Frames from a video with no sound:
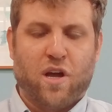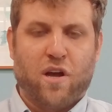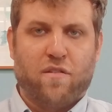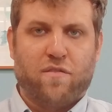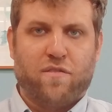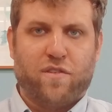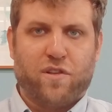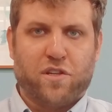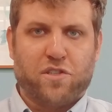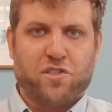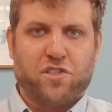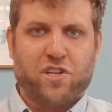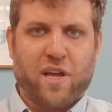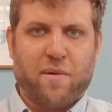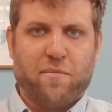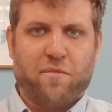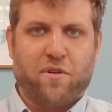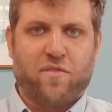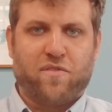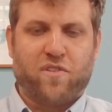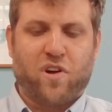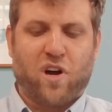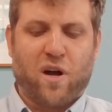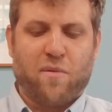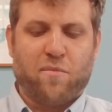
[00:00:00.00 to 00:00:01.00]
for the Chamber
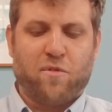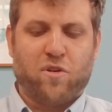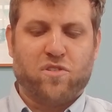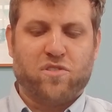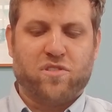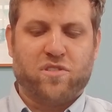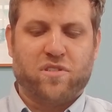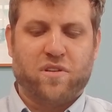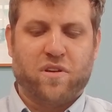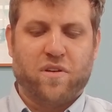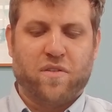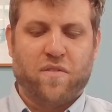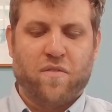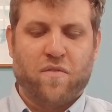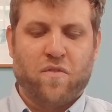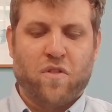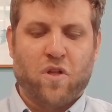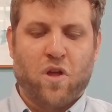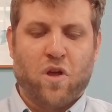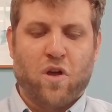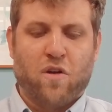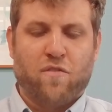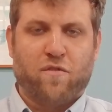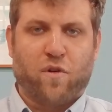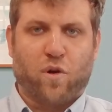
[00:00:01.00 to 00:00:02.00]
of Commerce,
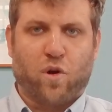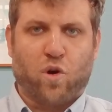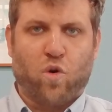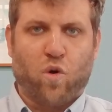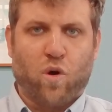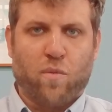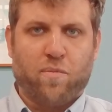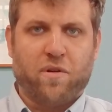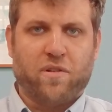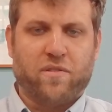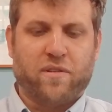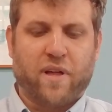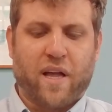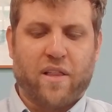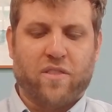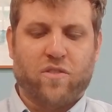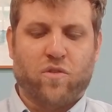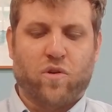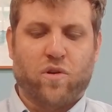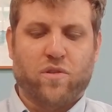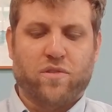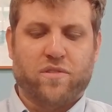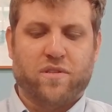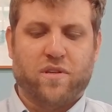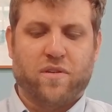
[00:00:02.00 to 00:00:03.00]
for corporate
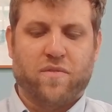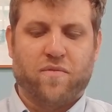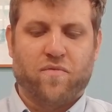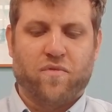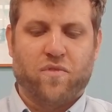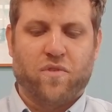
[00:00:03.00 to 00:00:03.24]
landlords.